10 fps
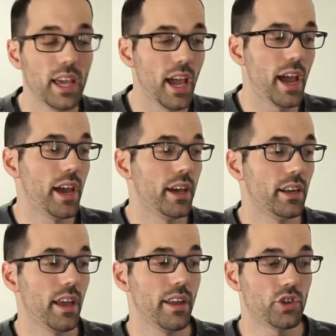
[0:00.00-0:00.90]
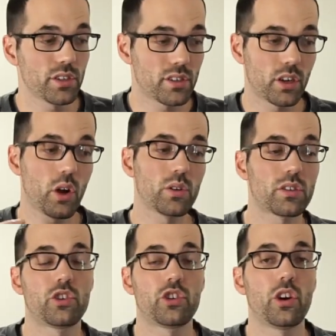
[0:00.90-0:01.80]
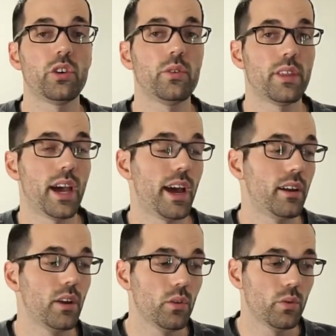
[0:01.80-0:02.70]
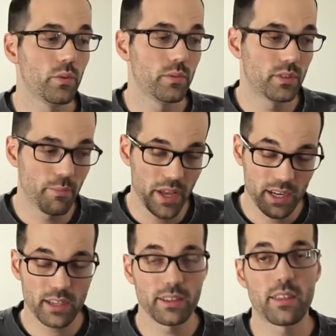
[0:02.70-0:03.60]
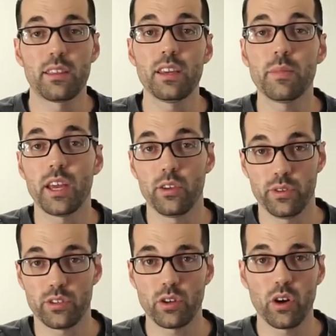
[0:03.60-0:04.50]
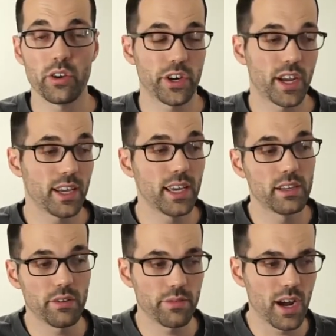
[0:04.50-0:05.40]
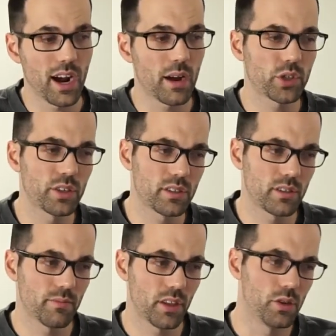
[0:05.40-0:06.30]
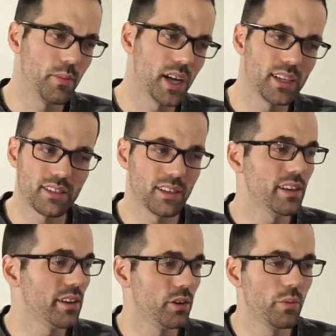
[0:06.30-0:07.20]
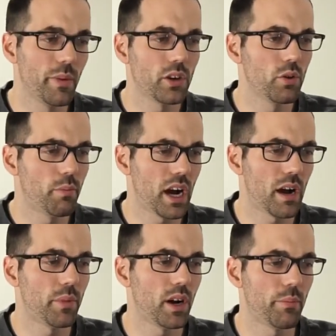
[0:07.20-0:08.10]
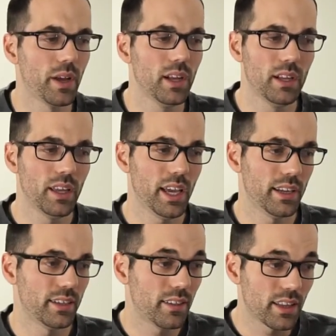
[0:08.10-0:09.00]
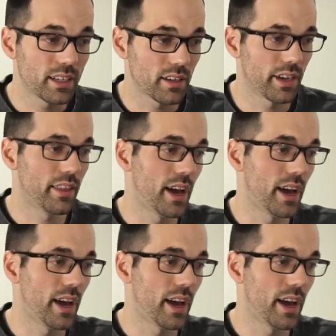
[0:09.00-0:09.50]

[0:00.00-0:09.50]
and it just goes to show you that depending on the theme that you install, you're going to get different options. You might see a new menu pop up and things like